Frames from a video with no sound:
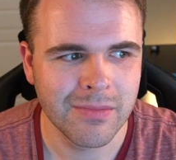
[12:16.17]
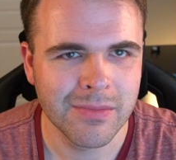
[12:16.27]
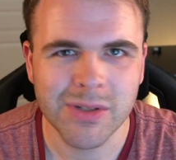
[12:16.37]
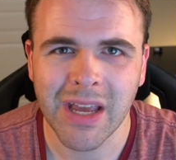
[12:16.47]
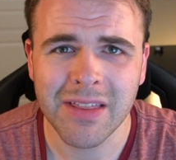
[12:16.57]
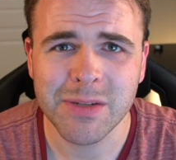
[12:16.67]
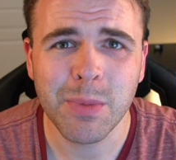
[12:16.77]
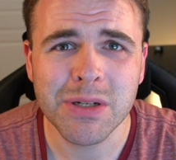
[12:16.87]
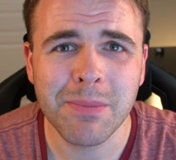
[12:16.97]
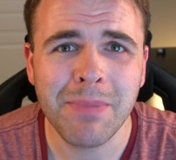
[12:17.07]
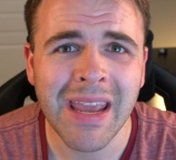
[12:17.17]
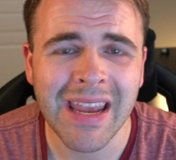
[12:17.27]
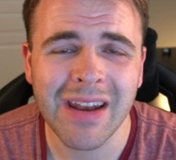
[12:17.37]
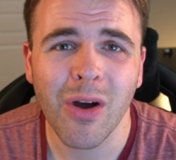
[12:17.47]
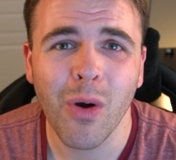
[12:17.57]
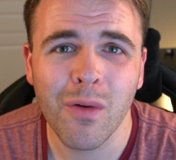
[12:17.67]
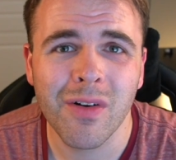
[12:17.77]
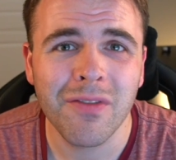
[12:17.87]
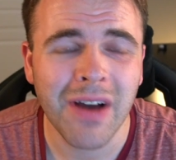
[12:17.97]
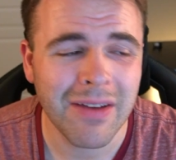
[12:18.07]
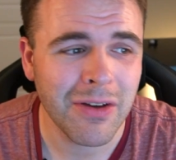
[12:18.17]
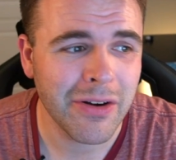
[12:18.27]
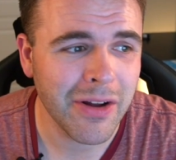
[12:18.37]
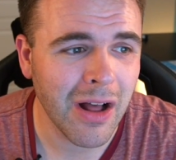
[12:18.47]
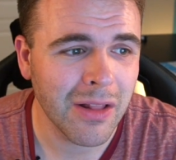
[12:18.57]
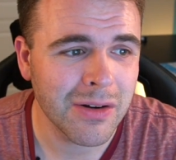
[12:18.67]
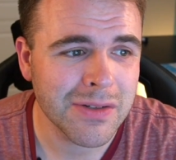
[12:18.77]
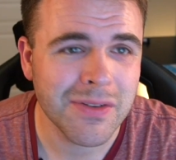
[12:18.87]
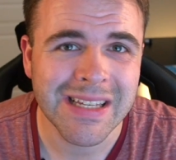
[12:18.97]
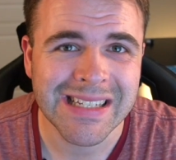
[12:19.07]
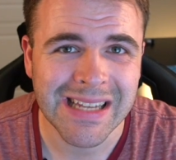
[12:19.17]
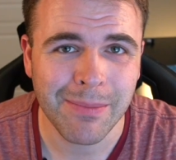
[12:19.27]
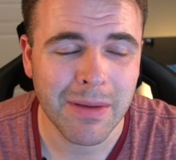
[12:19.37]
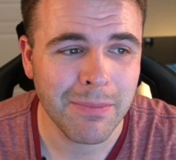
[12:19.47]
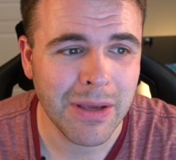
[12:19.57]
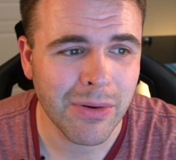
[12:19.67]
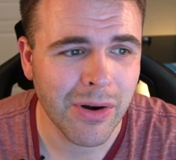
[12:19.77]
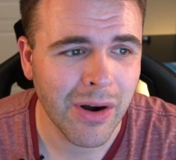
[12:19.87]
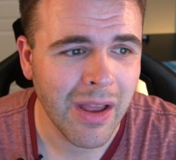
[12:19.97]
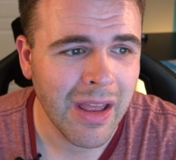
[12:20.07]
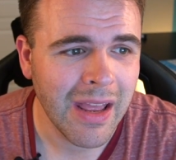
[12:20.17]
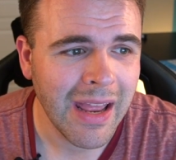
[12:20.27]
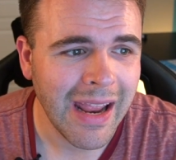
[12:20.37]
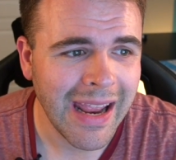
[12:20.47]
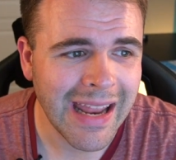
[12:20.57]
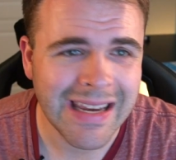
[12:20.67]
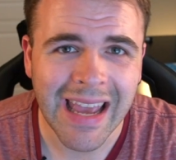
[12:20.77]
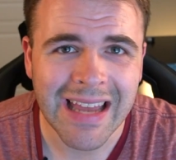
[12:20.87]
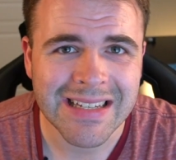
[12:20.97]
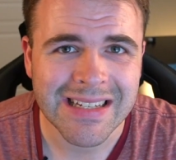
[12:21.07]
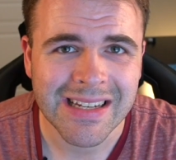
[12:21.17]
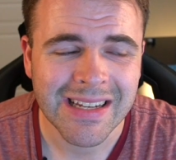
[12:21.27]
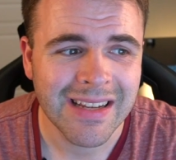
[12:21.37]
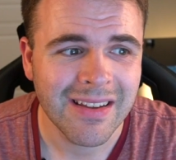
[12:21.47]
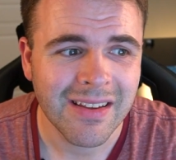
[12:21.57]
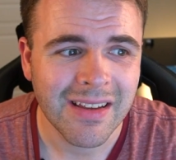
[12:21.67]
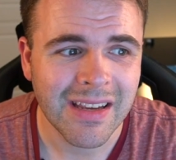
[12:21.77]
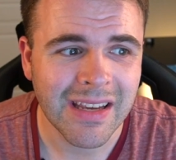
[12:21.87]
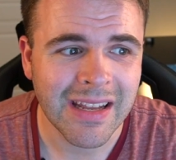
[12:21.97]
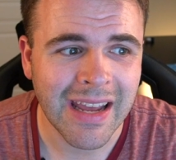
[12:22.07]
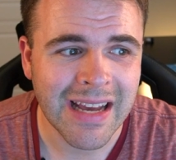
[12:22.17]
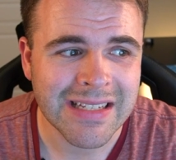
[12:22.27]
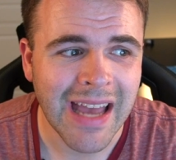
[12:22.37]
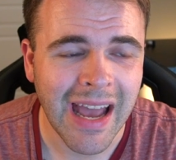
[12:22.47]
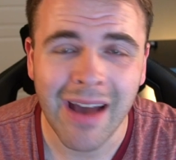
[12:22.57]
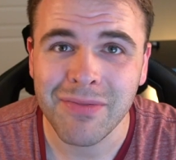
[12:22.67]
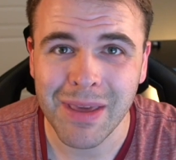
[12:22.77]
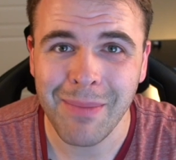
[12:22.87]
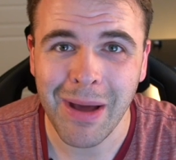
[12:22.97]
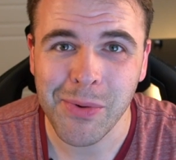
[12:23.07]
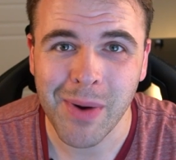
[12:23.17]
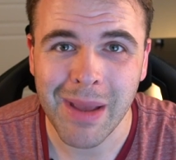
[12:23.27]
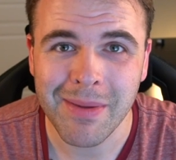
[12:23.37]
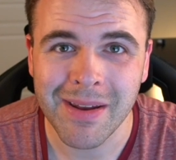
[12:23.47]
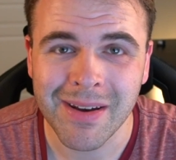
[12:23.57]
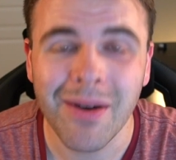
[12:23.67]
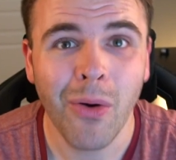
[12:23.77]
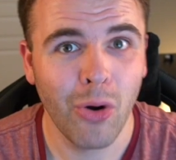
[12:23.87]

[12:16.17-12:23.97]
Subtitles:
So yeah, this person paid over $500 for the same computer, and yet it has half the amount of RAM in it.